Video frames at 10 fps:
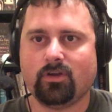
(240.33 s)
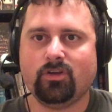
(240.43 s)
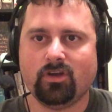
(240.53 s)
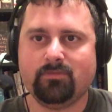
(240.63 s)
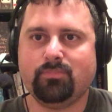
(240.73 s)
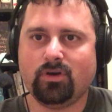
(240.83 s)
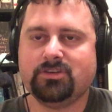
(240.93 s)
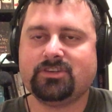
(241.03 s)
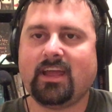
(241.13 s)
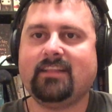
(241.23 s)
good
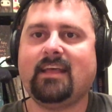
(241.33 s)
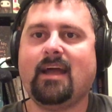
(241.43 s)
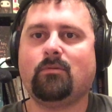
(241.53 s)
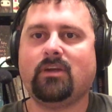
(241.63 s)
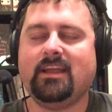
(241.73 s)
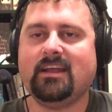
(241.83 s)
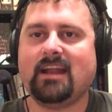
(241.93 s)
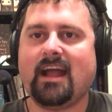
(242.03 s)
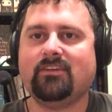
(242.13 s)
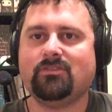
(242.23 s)
push like that, where he could
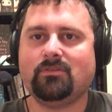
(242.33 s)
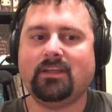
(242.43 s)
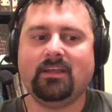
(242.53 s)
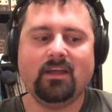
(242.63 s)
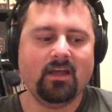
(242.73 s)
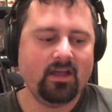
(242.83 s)
actually,